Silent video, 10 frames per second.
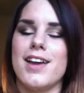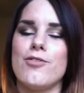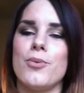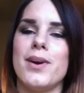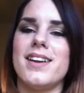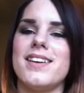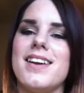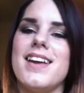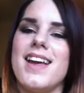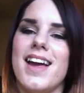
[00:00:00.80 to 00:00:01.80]
Hi
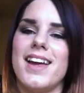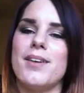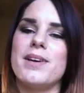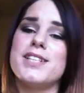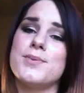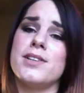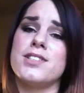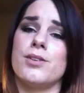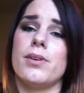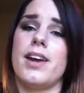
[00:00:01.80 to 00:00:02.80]
everyone, I just wanted
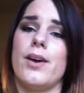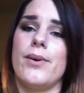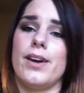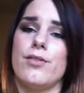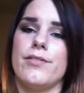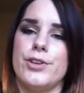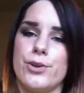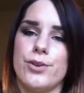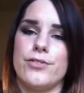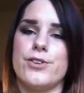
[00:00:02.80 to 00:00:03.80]
to do a quick
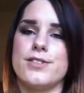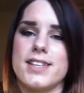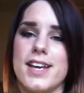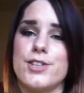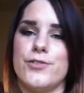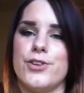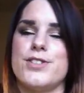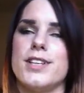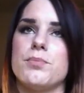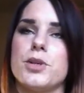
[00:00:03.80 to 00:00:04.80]
review first
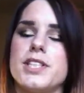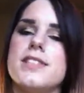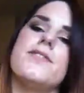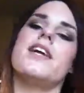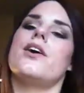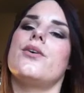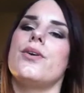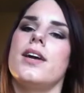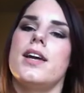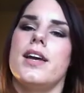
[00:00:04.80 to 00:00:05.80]
impressions
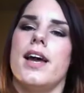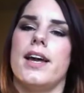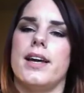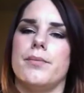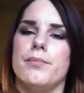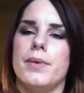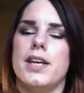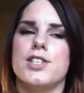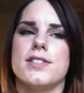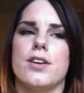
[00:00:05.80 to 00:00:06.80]
video
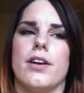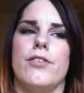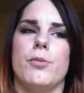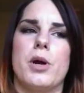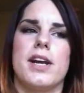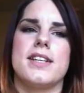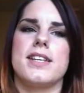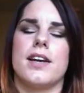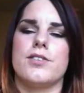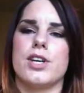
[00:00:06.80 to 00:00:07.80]
just on a few products
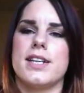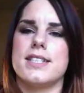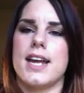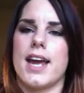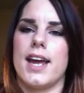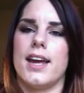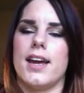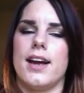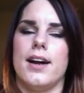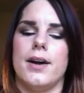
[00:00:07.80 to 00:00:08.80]
that I've tried today
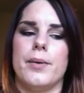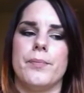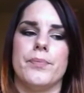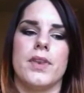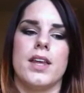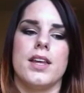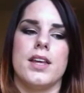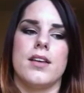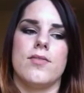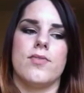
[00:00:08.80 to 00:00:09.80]

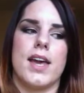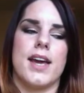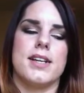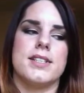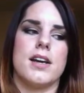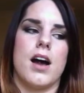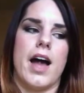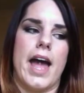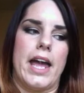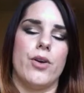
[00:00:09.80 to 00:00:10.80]
that
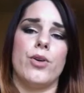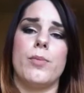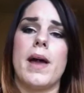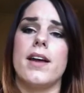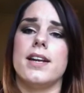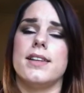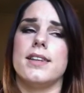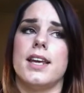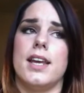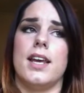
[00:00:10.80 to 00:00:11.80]
I heard about in
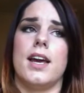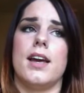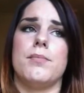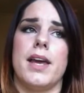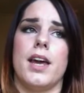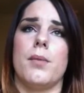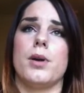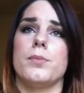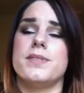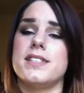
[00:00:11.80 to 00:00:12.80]
the Makeup
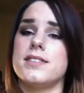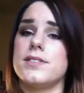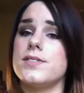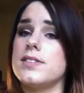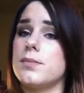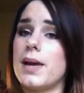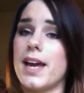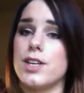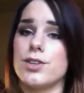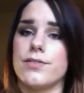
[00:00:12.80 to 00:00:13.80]
Obsessives
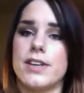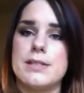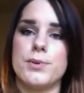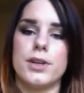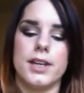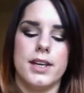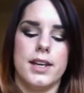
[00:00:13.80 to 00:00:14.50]
page on Facebook.